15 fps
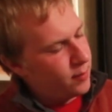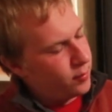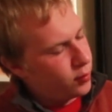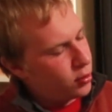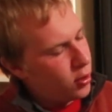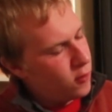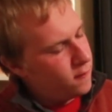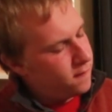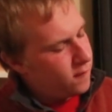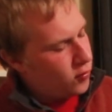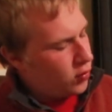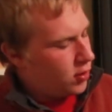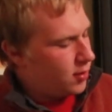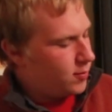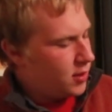
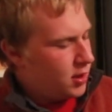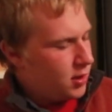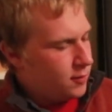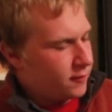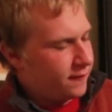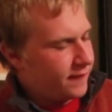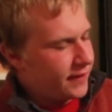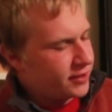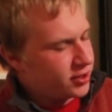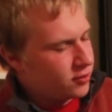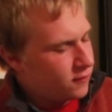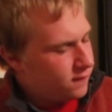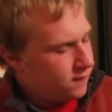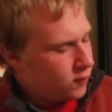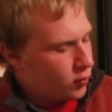Proform
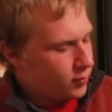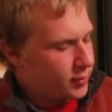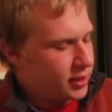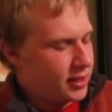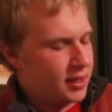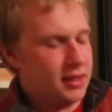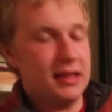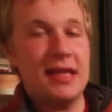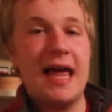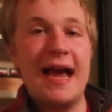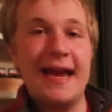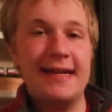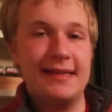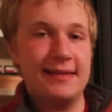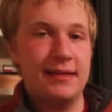Professional Formula
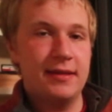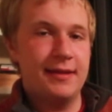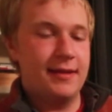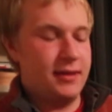Light